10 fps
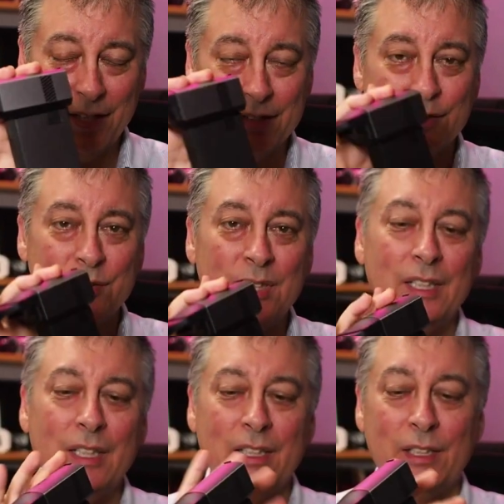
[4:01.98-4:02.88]
size of
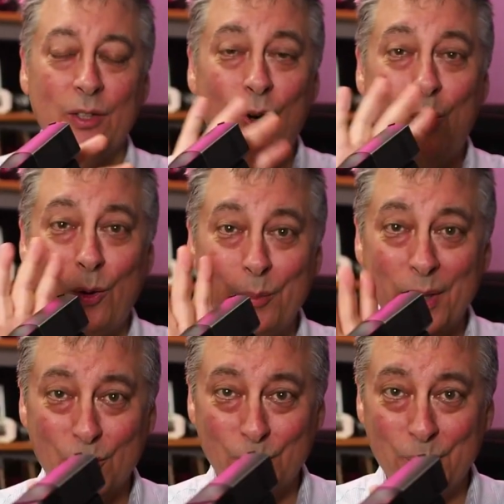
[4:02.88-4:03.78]
it, the
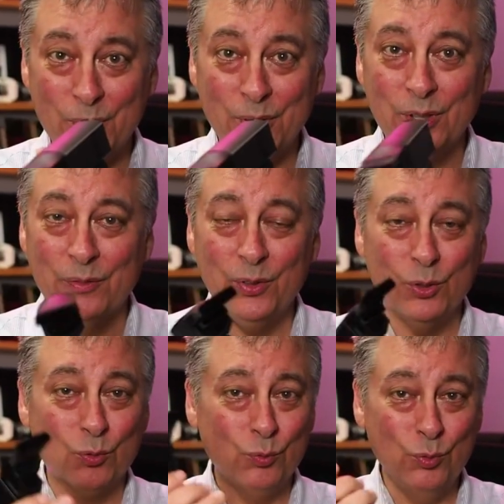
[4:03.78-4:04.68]
all-metal build. It
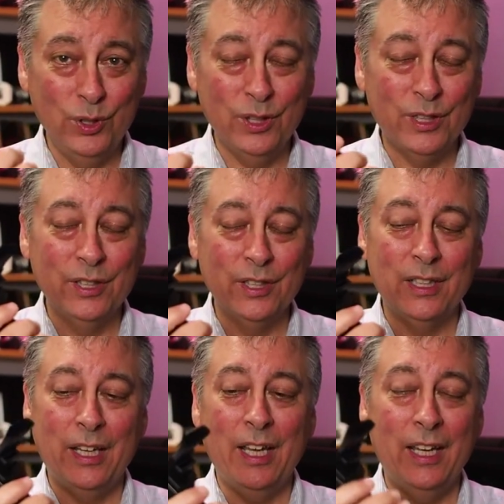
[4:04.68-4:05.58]
feels really
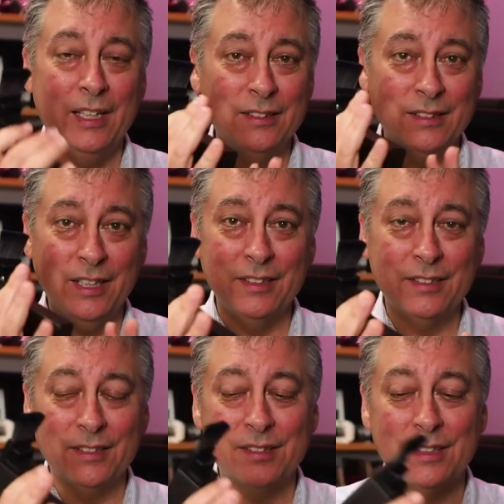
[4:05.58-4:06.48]
good in the hands,
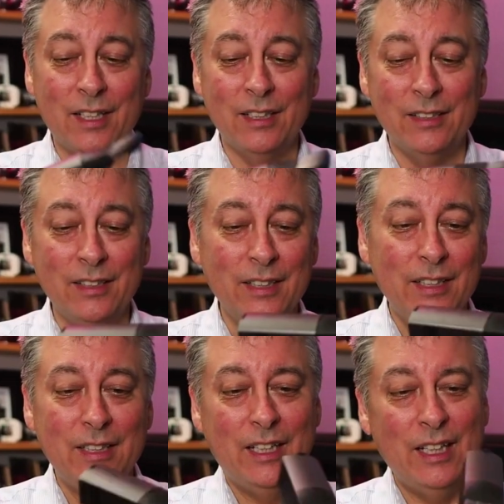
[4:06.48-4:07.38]
nice and solid.
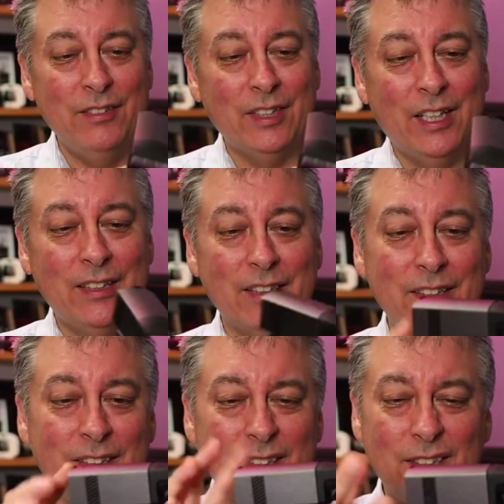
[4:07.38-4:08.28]
I even like
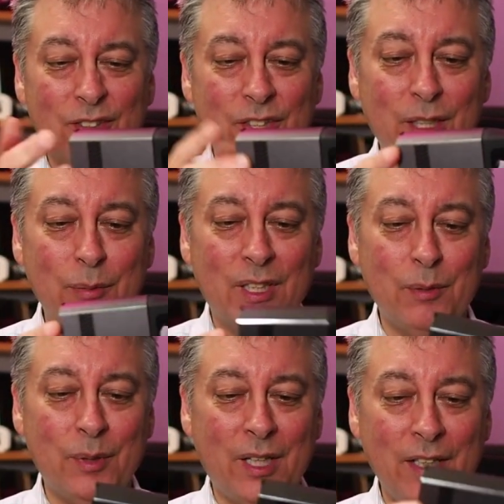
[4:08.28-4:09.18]
this. It's a little
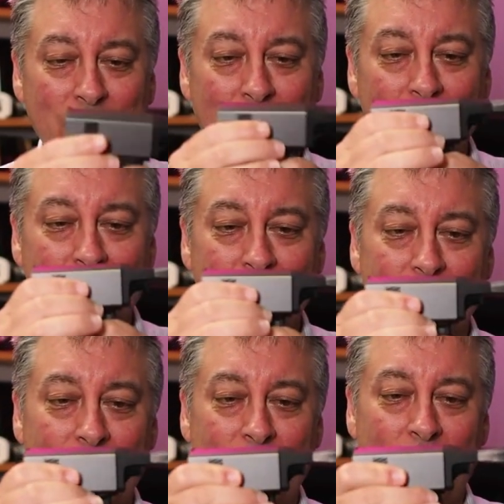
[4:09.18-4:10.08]
gimmicky, but I even like
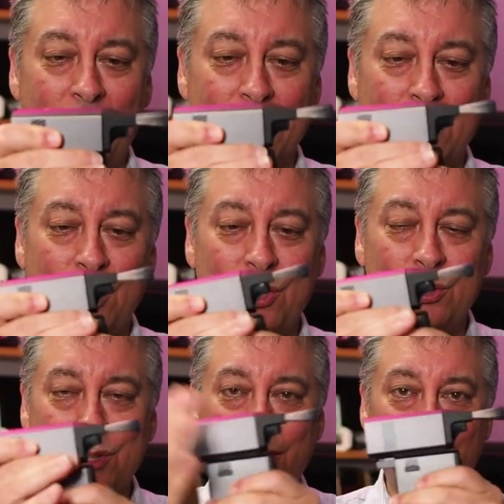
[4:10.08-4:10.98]
this lock and
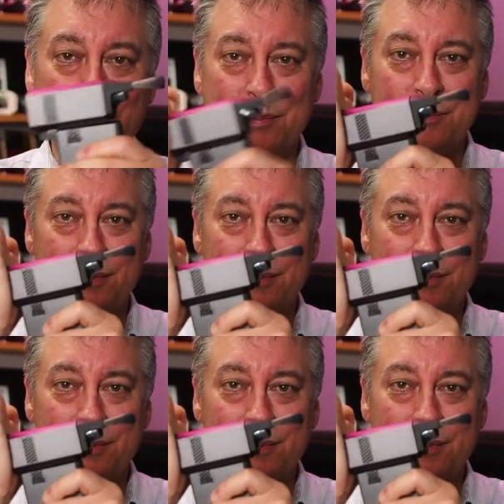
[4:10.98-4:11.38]
load type